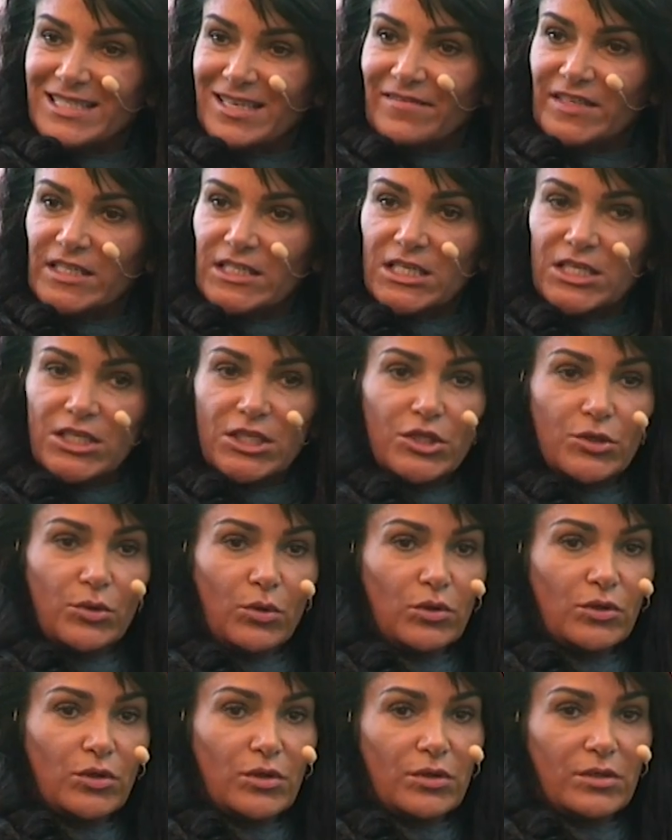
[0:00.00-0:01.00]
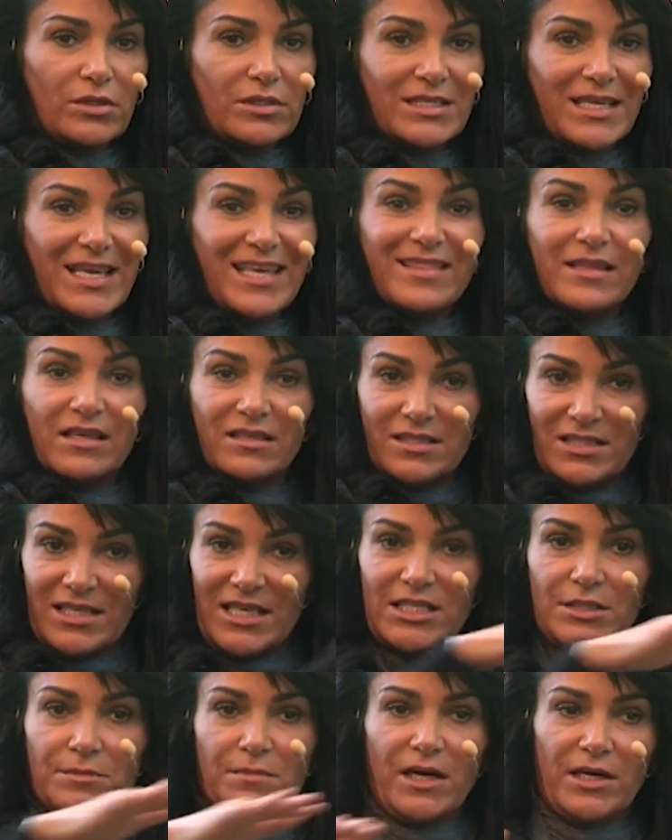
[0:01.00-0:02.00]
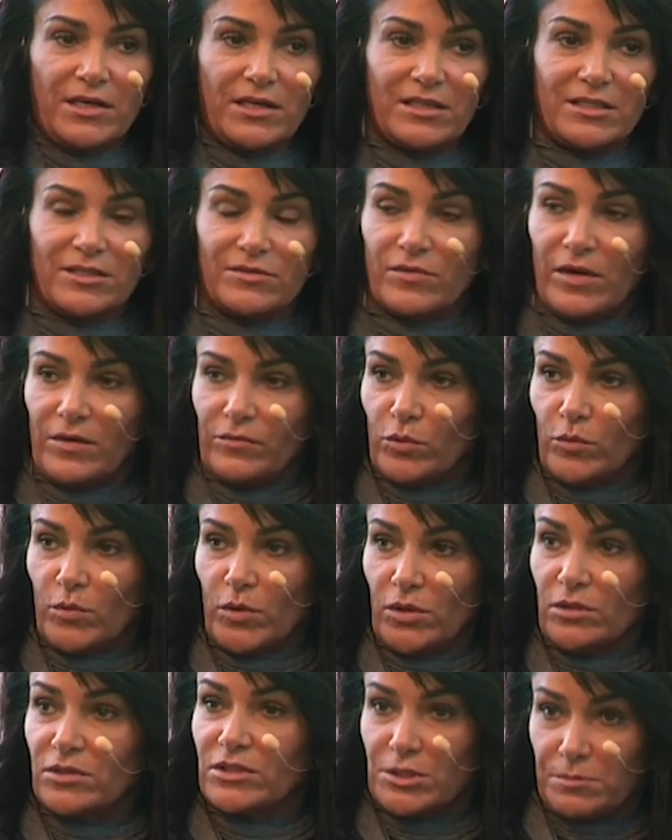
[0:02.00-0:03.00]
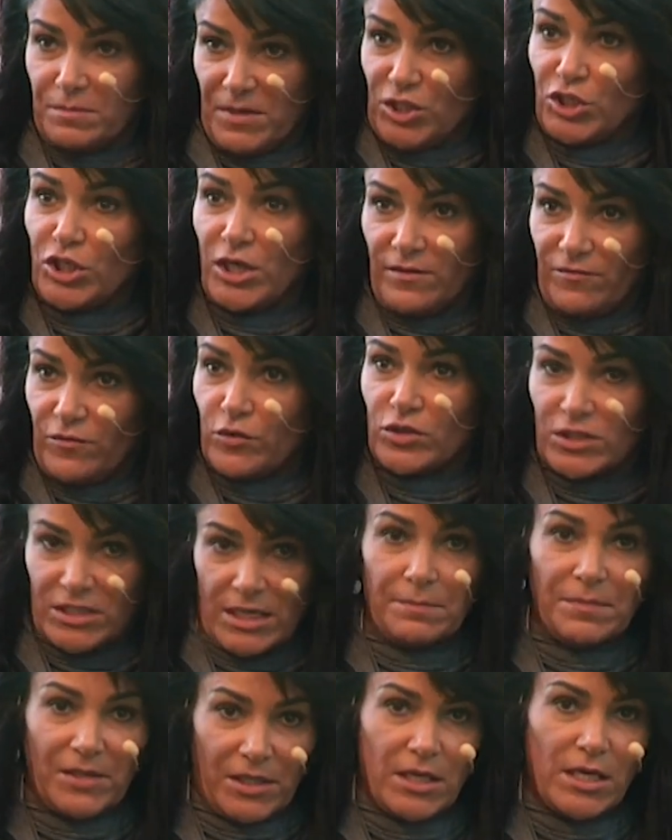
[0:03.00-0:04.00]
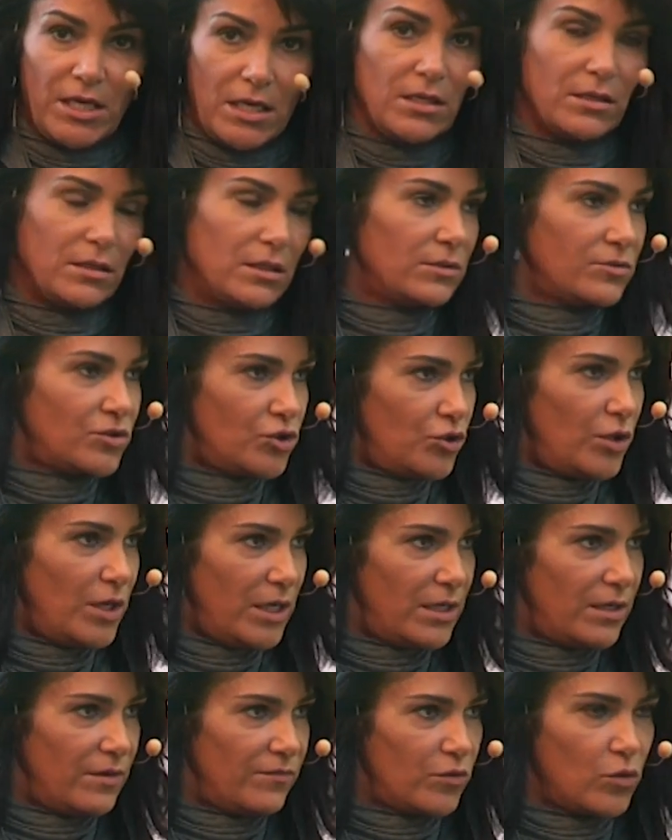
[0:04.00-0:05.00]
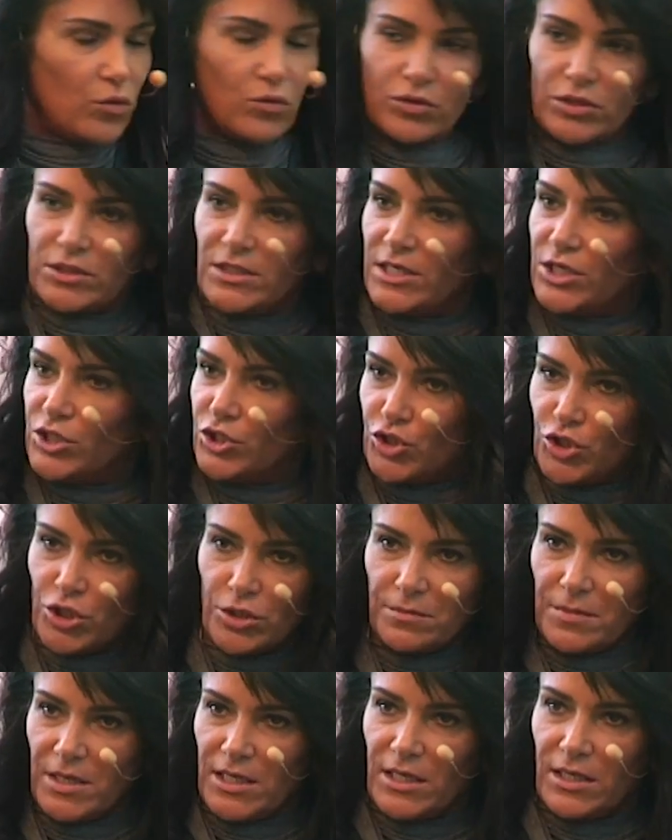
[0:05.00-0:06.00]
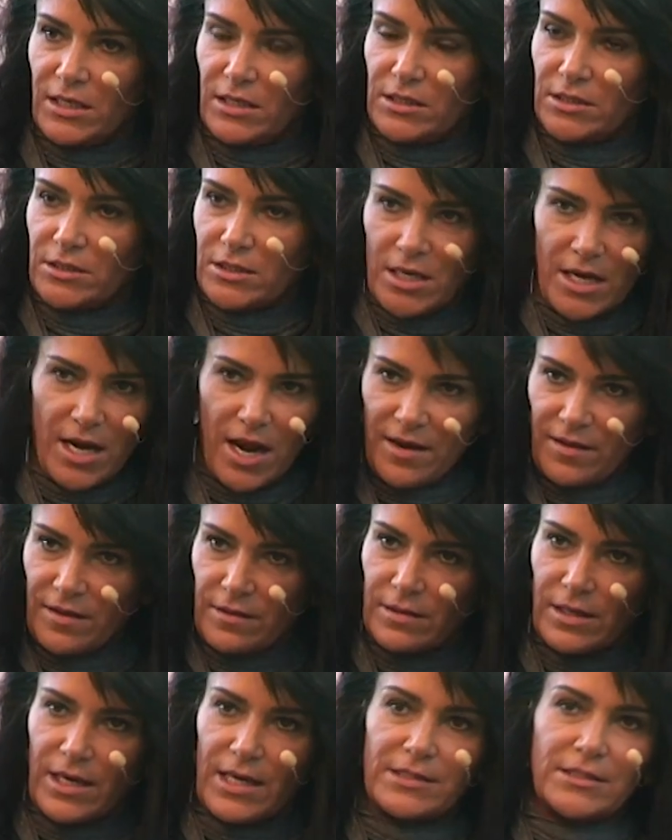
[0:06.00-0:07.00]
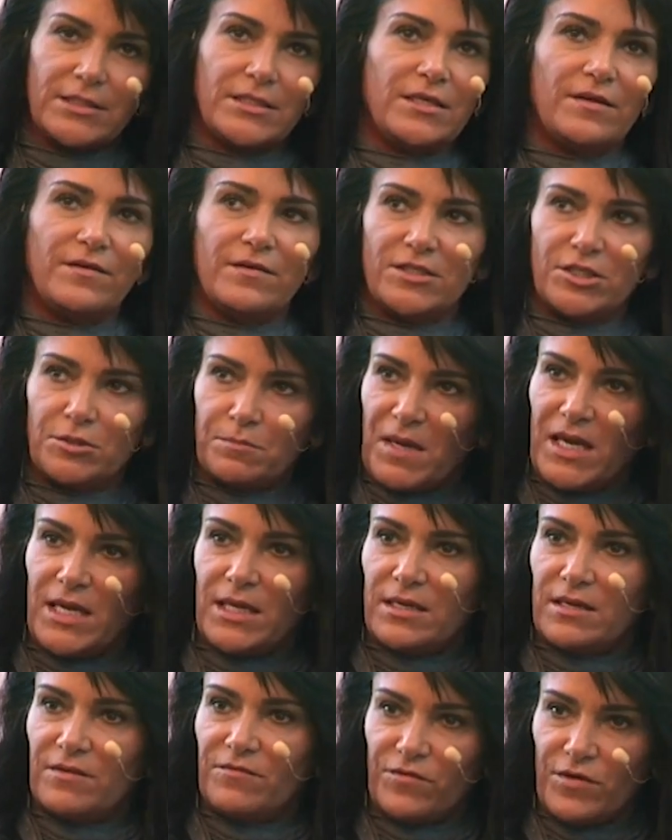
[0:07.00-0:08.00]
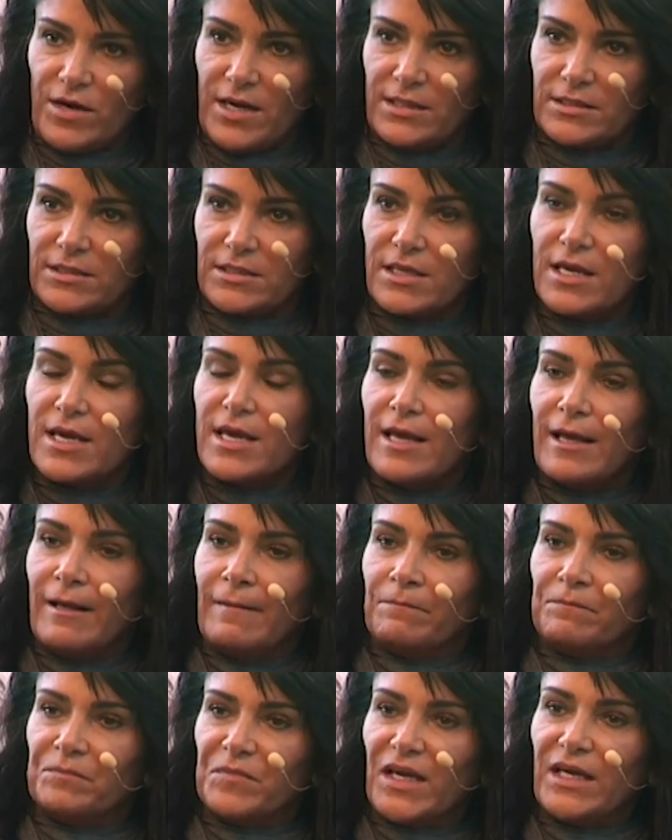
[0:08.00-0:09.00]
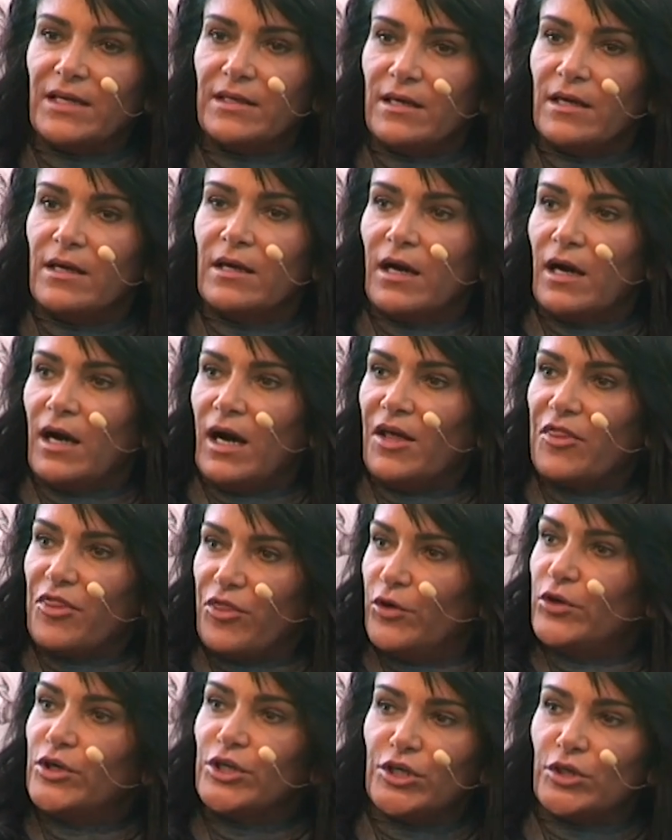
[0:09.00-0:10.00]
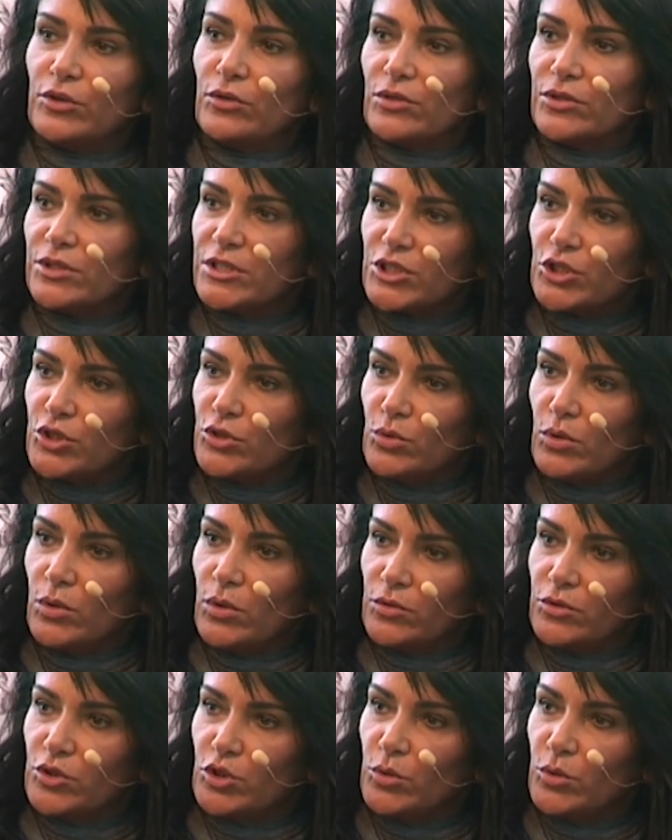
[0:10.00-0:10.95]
17-year-old girls in the sex market around the world, especially, for example, here in Australia, of course, and in Germany, in the Netherlands, in Spain and France, then a 30-year-old is too